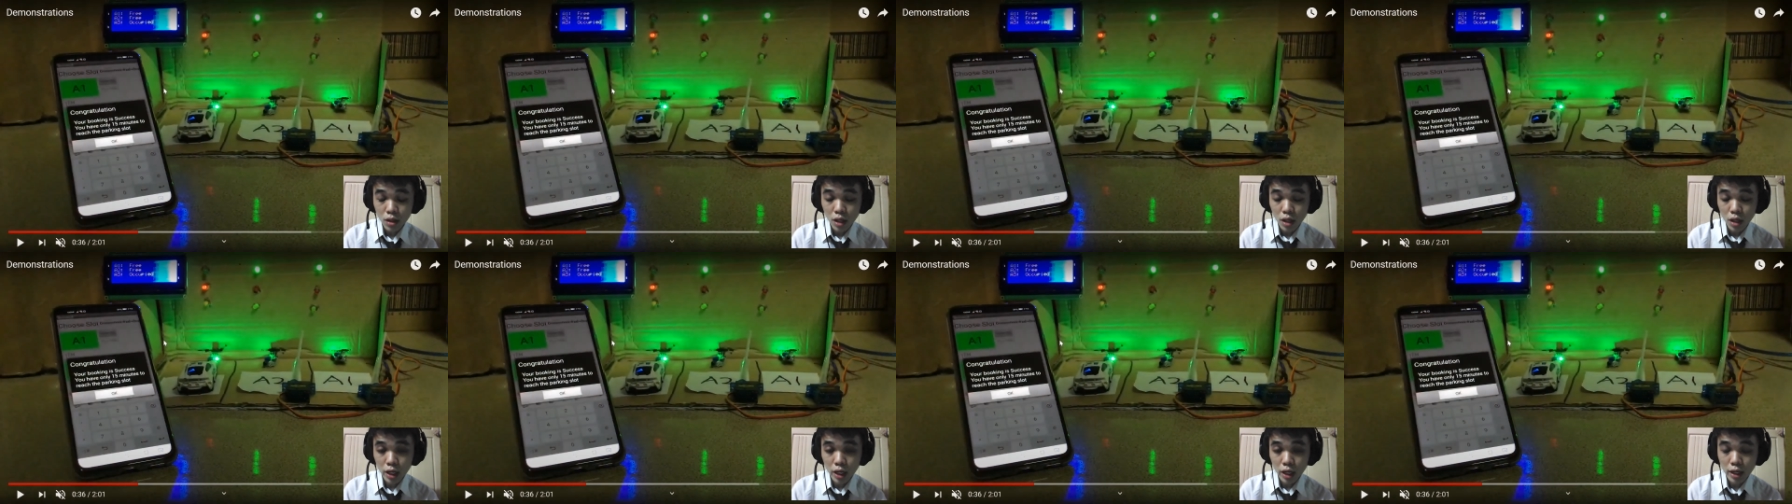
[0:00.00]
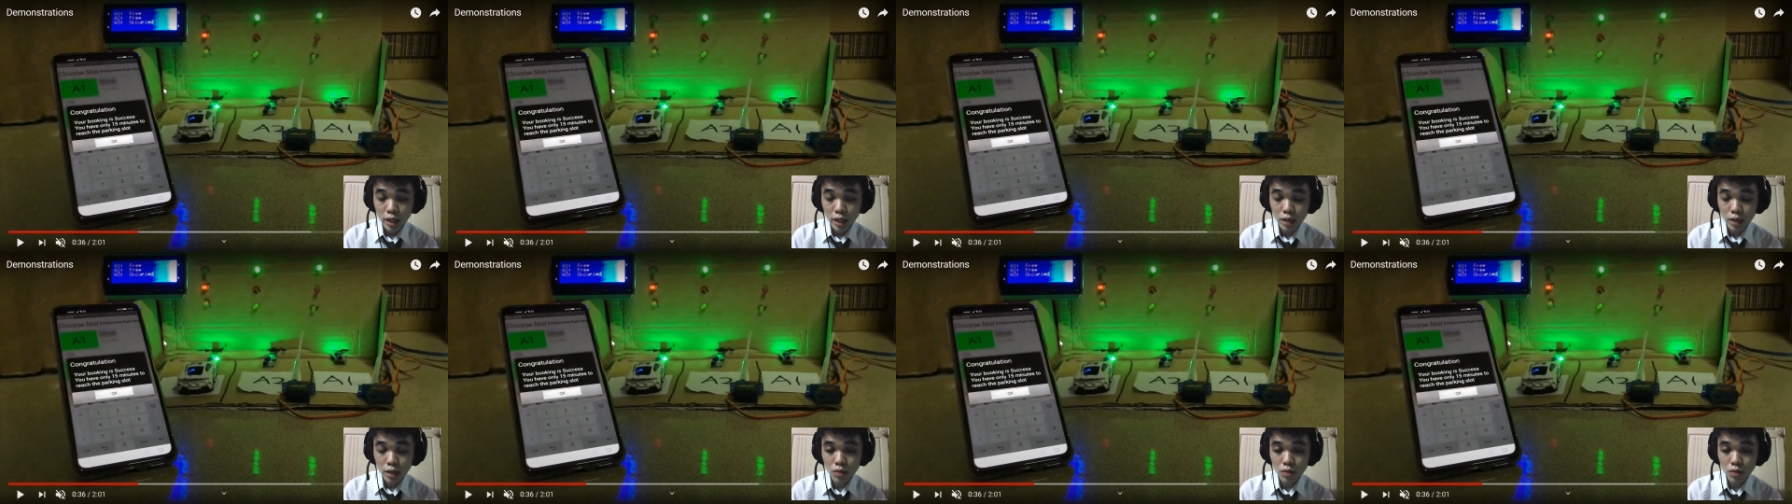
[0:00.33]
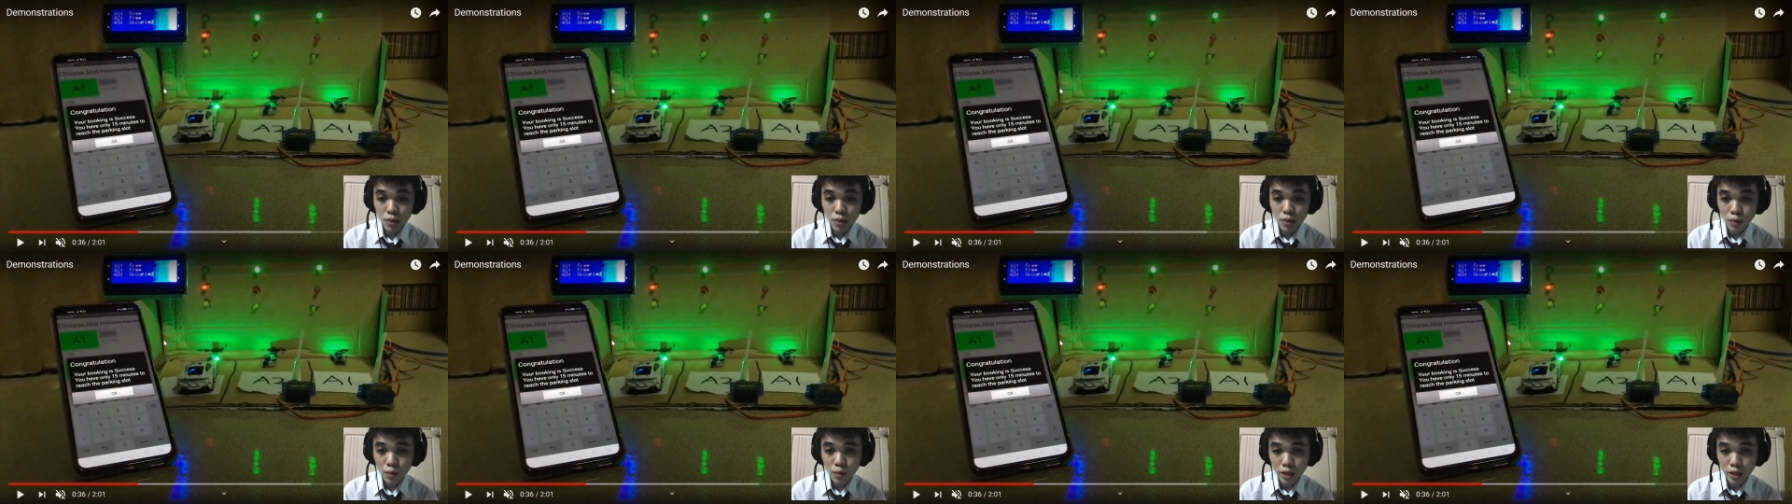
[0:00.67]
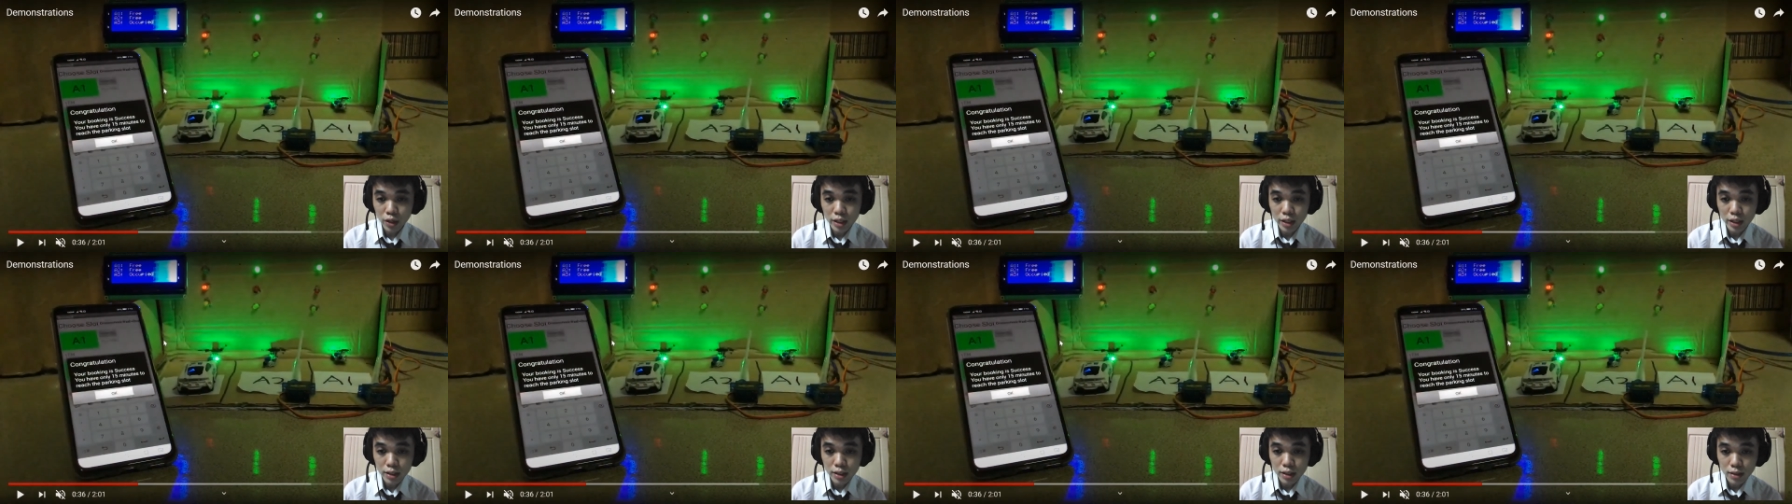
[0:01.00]
now the
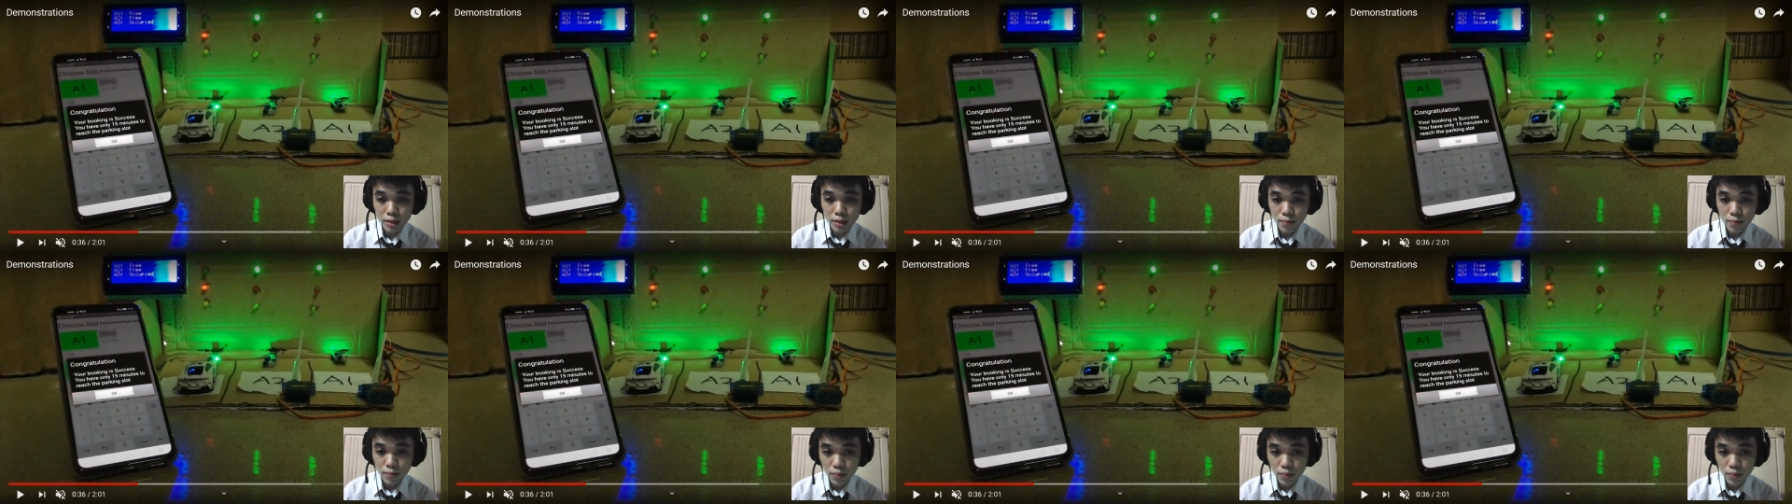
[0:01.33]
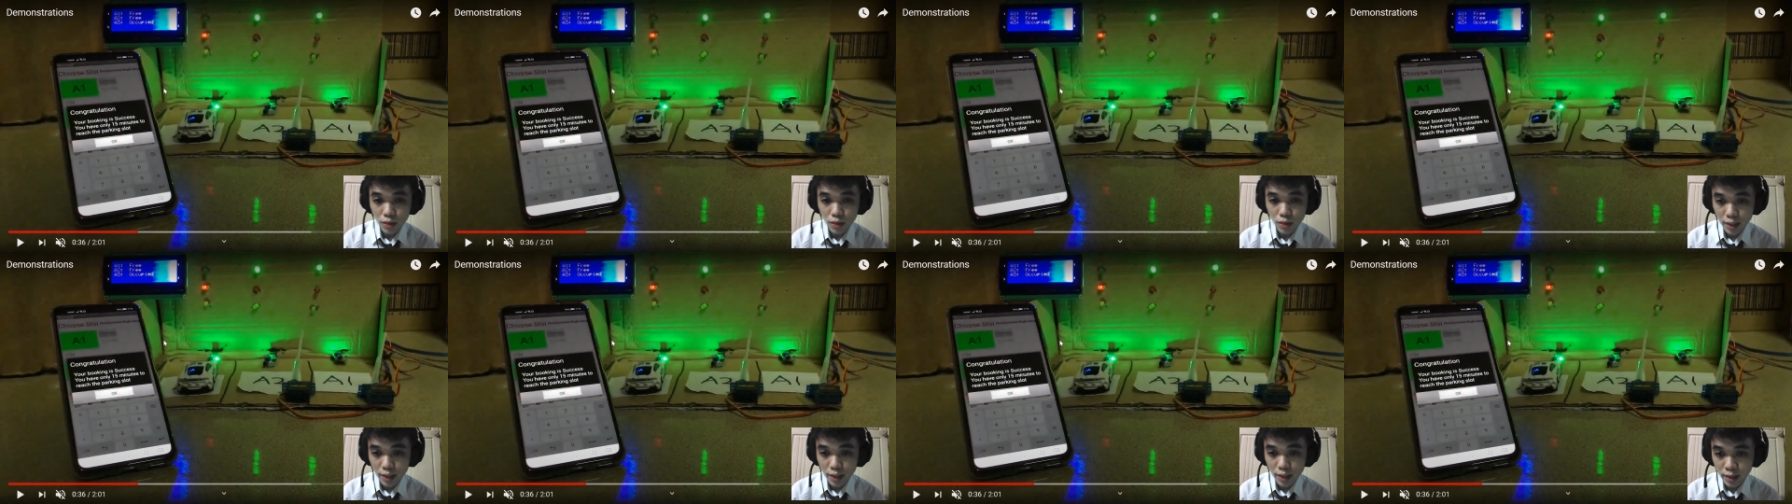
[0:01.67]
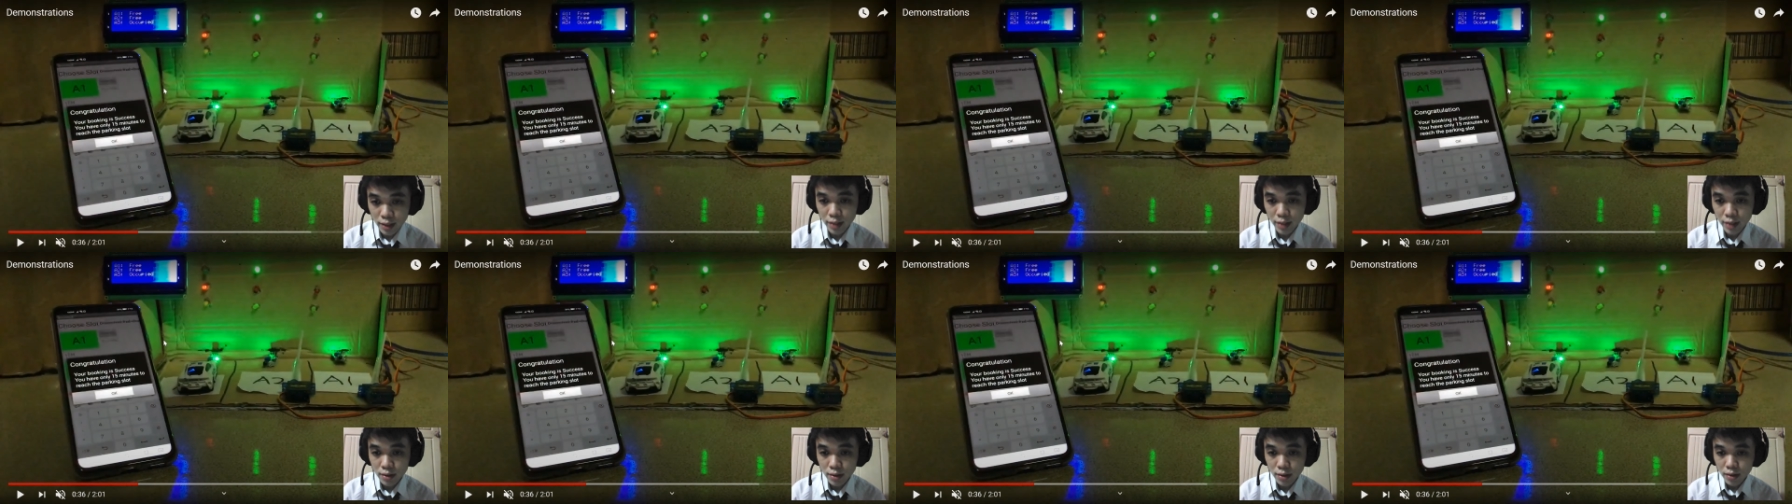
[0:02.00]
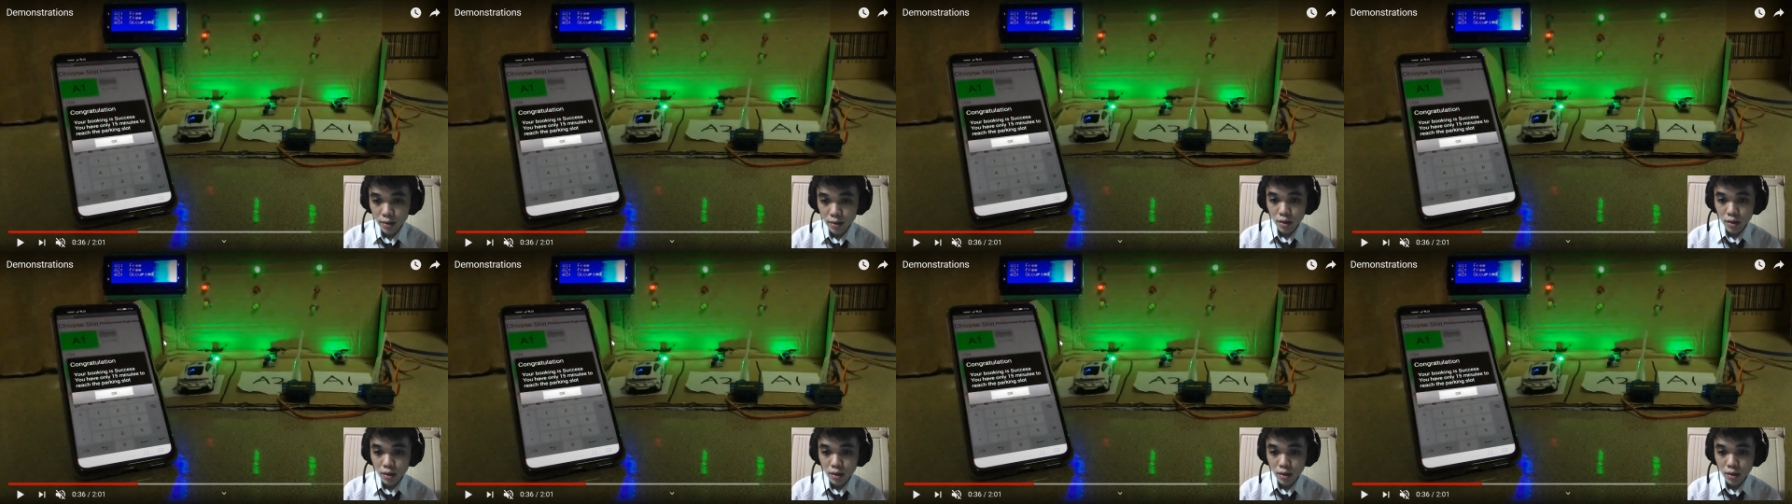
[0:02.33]
booking is success.